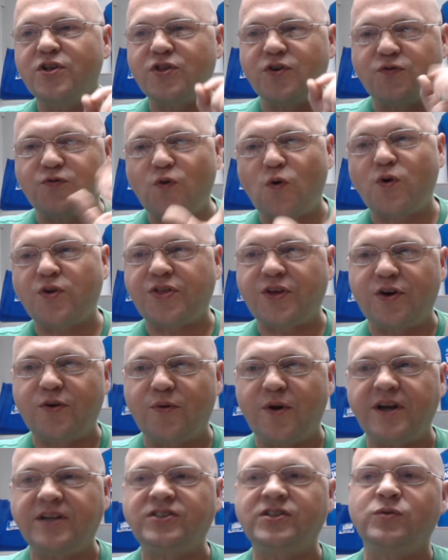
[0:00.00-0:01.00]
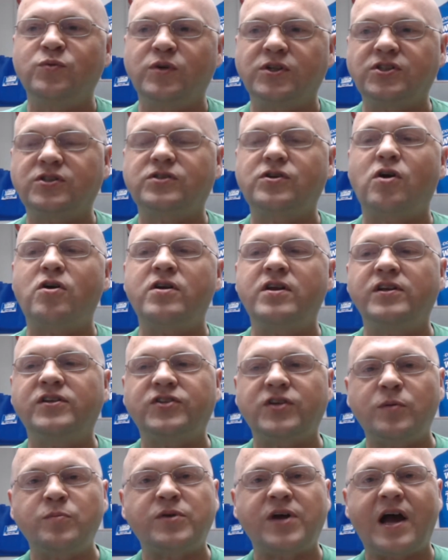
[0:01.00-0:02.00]
the fourth iteration, which started
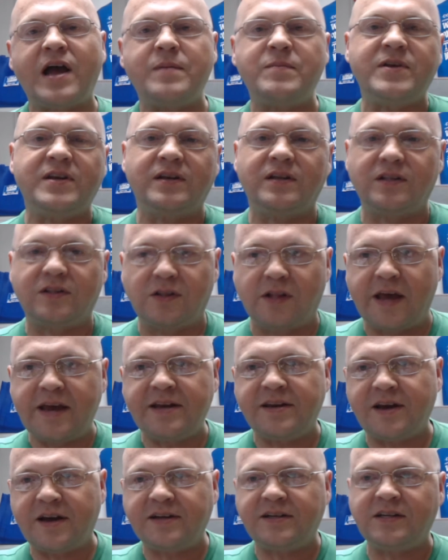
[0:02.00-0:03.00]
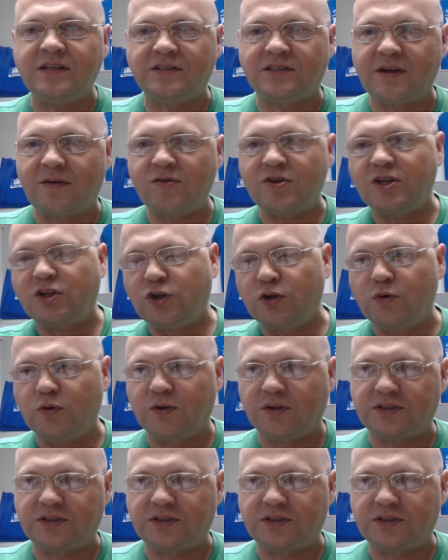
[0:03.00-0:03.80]
sometime in late 1972,